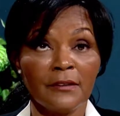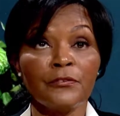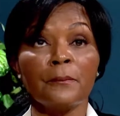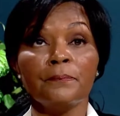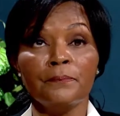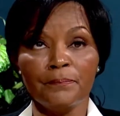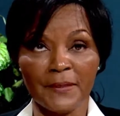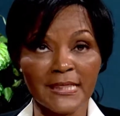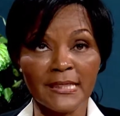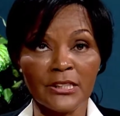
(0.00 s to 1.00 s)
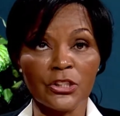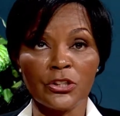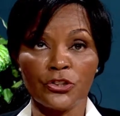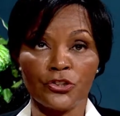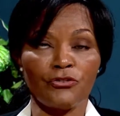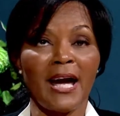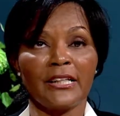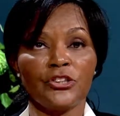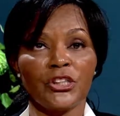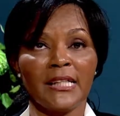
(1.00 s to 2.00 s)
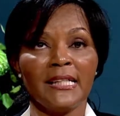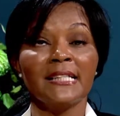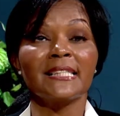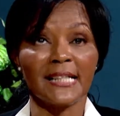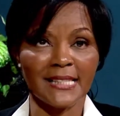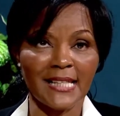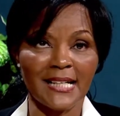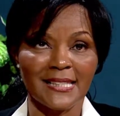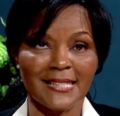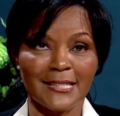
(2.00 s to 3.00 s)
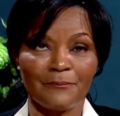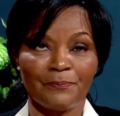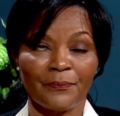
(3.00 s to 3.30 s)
for business strategy success.